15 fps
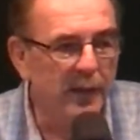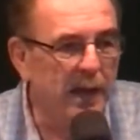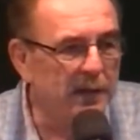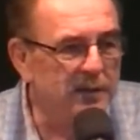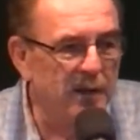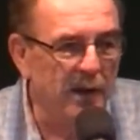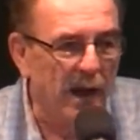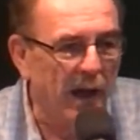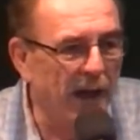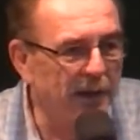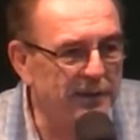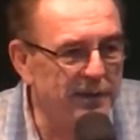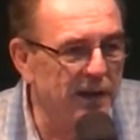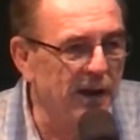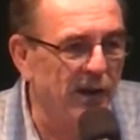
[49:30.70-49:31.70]
That's, an,
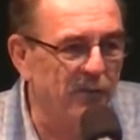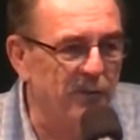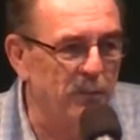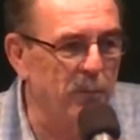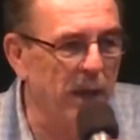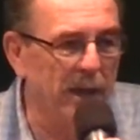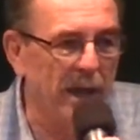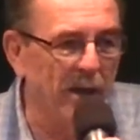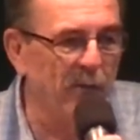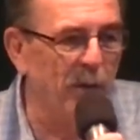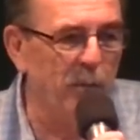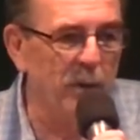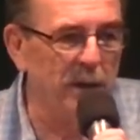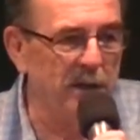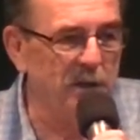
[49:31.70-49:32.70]
that's enough to make
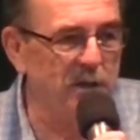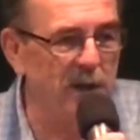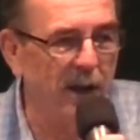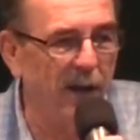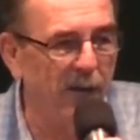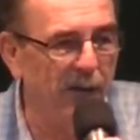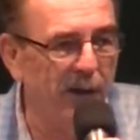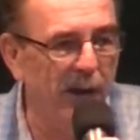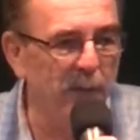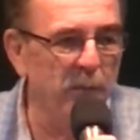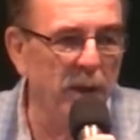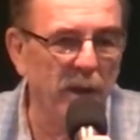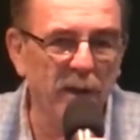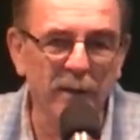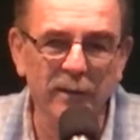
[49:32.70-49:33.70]
everybody shout,
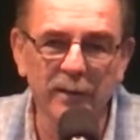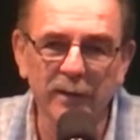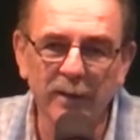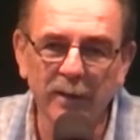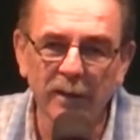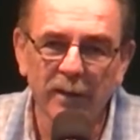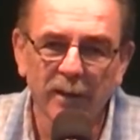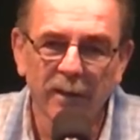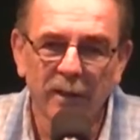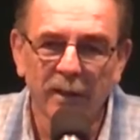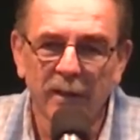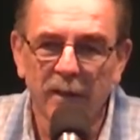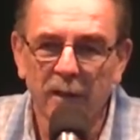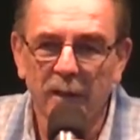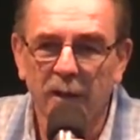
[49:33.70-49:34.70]
Amen.
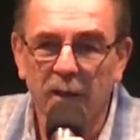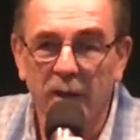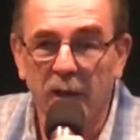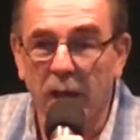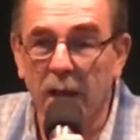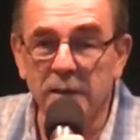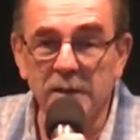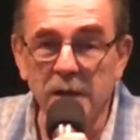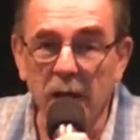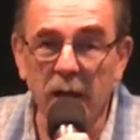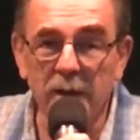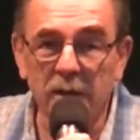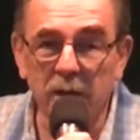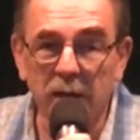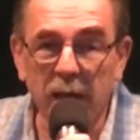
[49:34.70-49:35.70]
That's
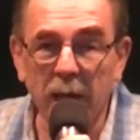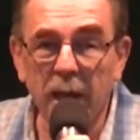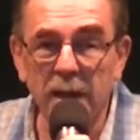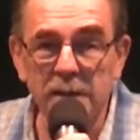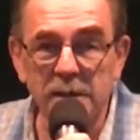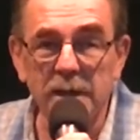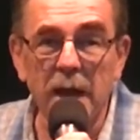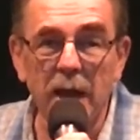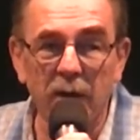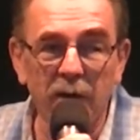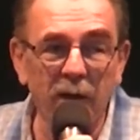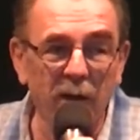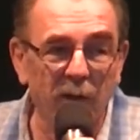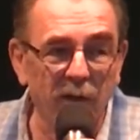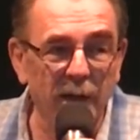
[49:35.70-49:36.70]
not the case
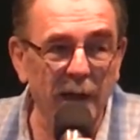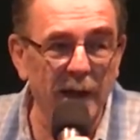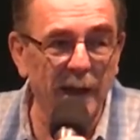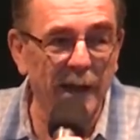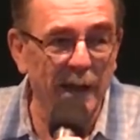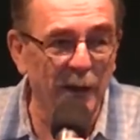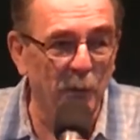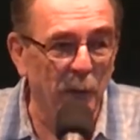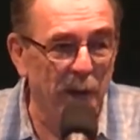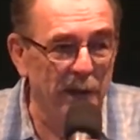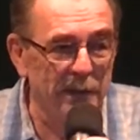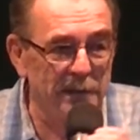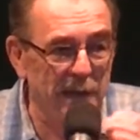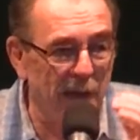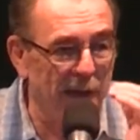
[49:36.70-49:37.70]
down here. Can I get a
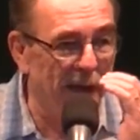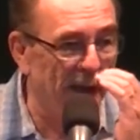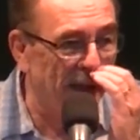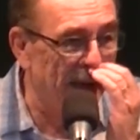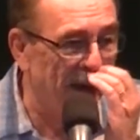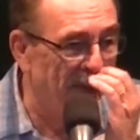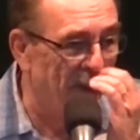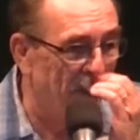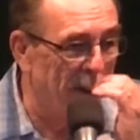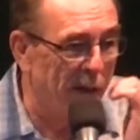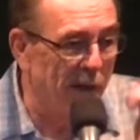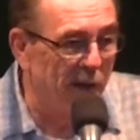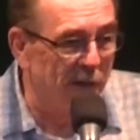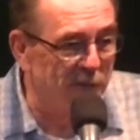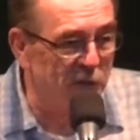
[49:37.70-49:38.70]
witness? Ain't not
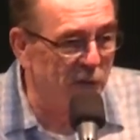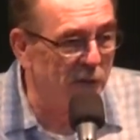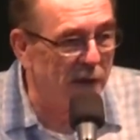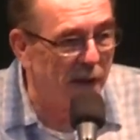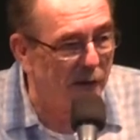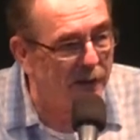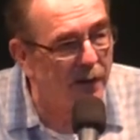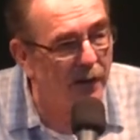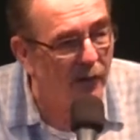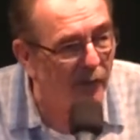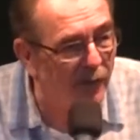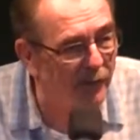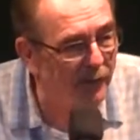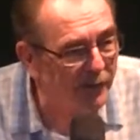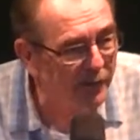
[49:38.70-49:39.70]
everybody loves you down
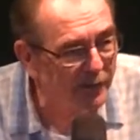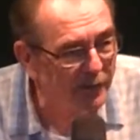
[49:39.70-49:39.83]
here.